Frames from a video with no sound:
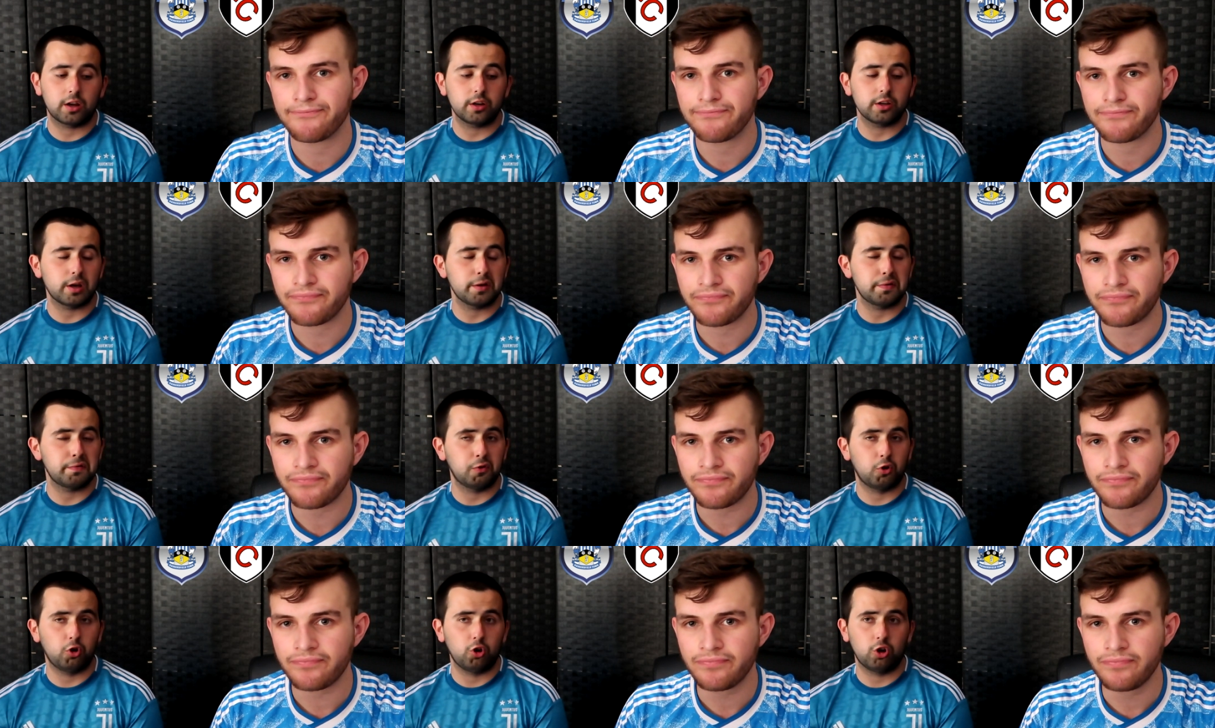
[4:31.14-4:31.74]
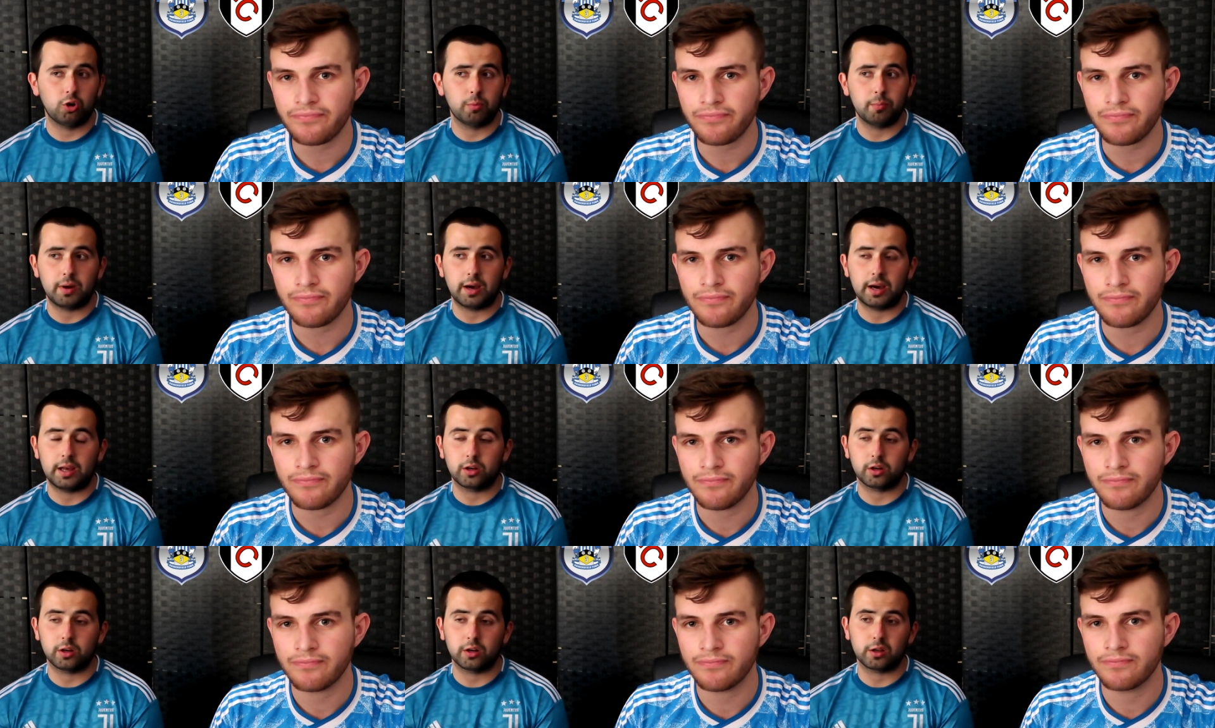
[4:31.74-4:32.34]
Speaker 1: going to go Fulham
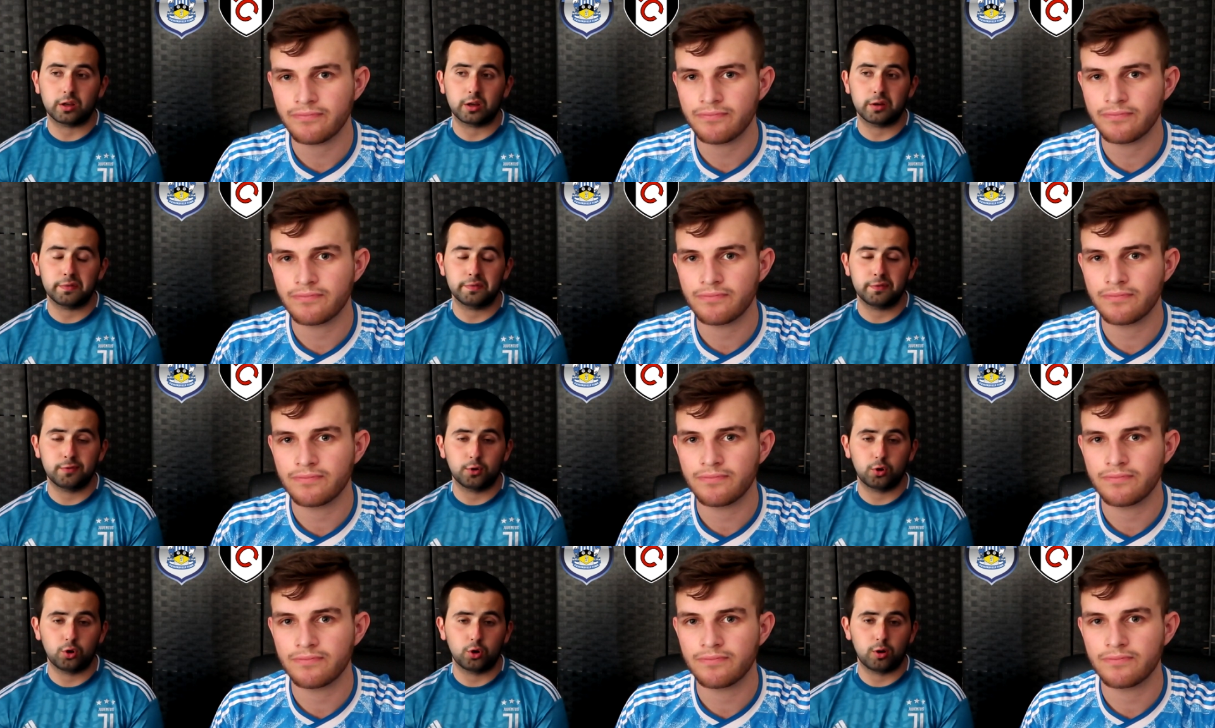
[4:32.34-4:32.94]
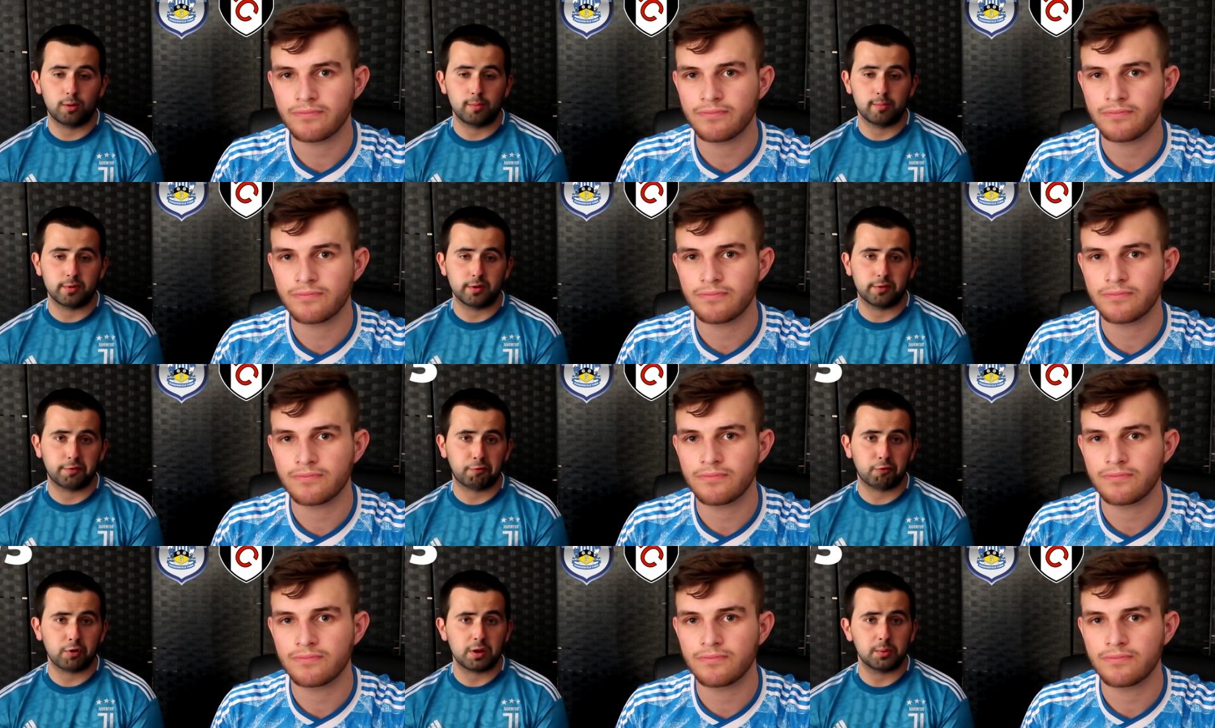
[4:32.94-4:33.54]
and I'm going to go Fulham
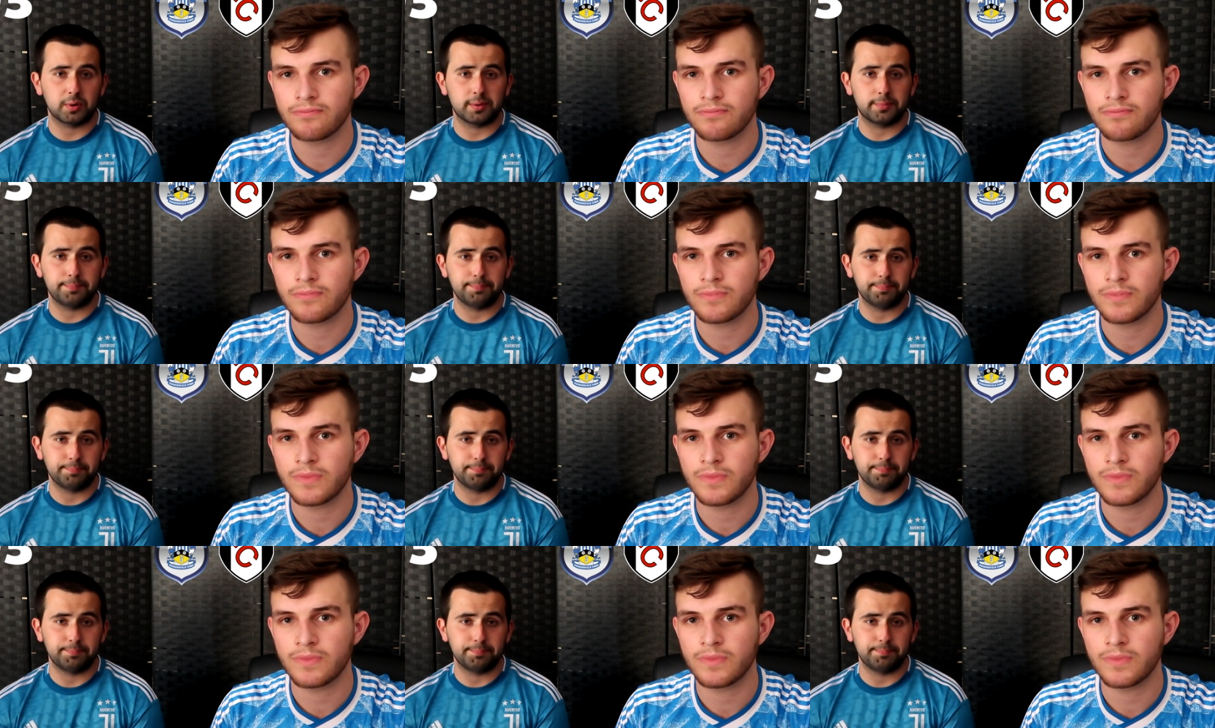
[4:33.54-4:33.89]
3-1.